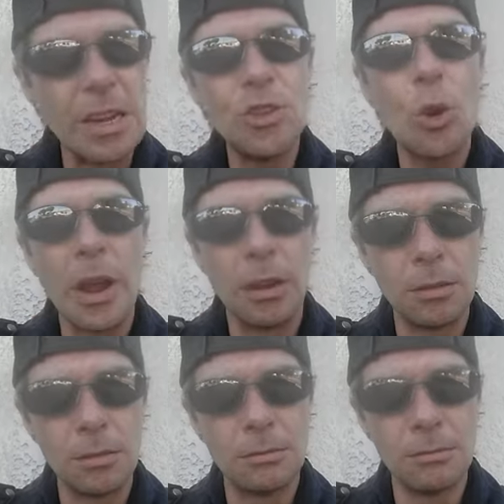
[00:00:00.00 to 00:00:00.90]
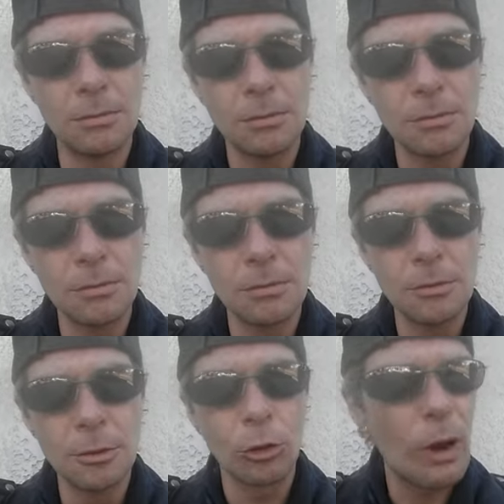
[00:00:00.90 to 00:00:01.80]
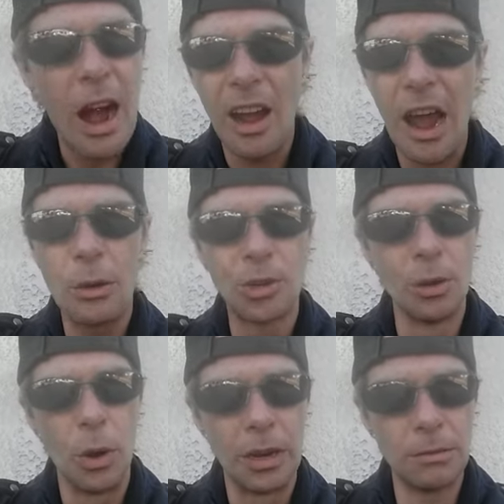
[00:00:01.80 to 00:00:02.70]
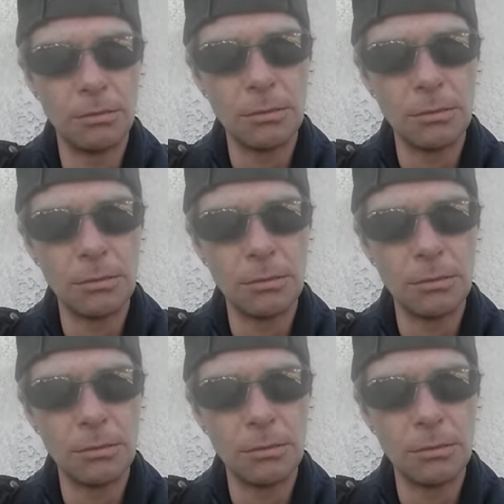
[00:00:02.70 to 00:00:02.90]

Enjoy it. Rock out to it.